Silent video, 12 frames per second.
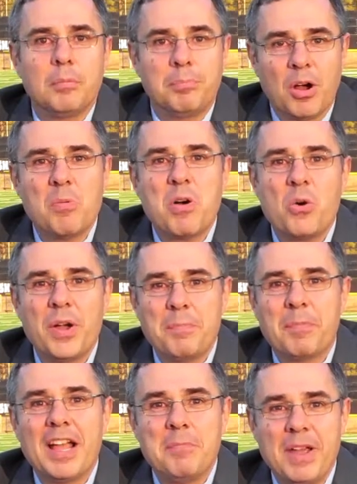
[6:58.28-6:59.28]
Bobo, it
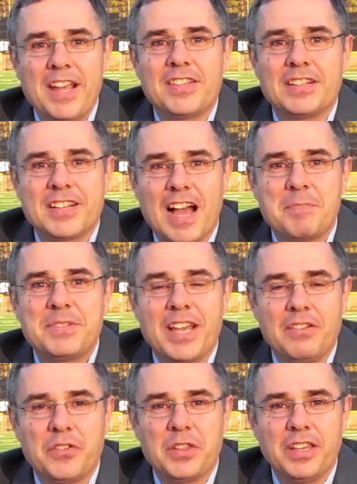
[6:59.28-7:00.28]
might make the top 10 for the